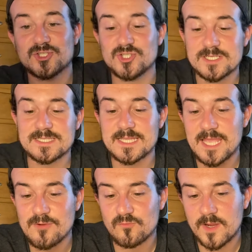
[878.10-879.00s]
just like
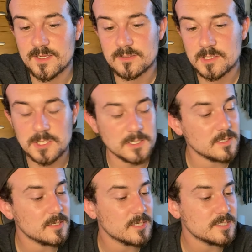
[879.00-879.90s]
a regular
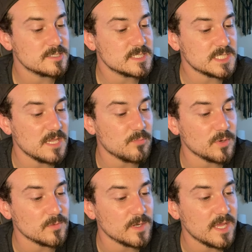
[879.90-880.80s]

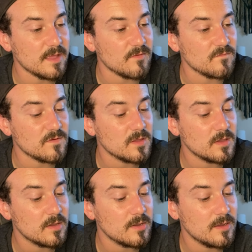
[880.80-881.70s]
skateboard would have.
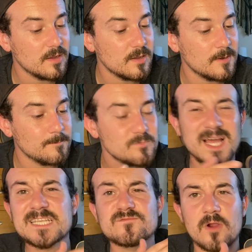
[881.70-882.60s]

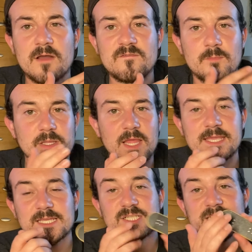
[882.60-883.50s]
Not as rough, but
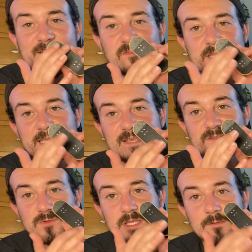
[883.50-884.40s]
like definitely gives
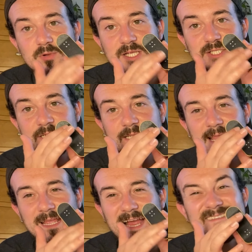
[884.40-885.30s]
you the impression
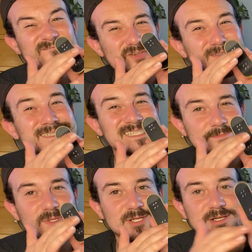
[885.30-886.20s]
and kind of feels
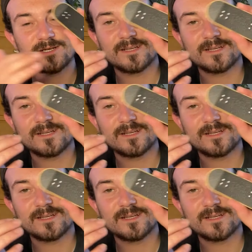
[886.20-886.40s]
similar.